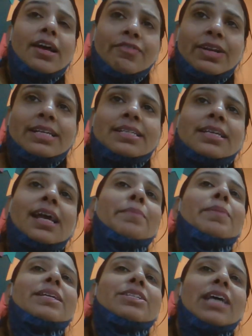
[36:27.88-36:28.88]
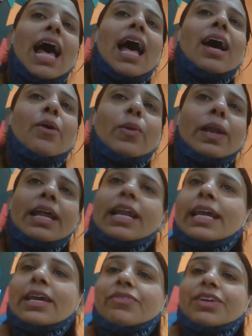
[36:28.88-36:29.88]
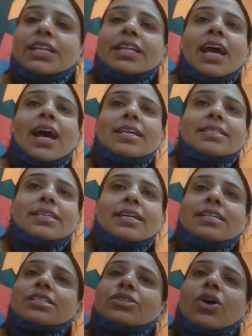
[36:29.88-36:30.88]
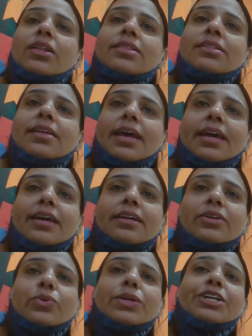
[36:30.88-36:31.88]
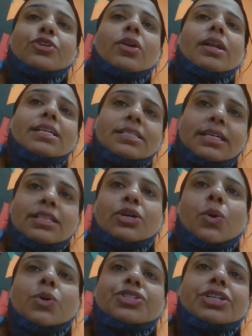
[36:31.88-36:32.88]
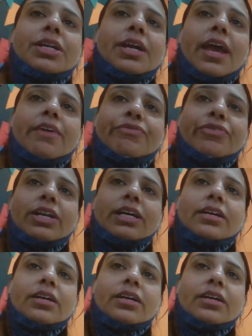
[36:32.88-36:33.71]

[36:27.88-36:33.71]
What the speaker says: listen, bacha. Only giving the answer is not the thing. You need to listen the question carefully.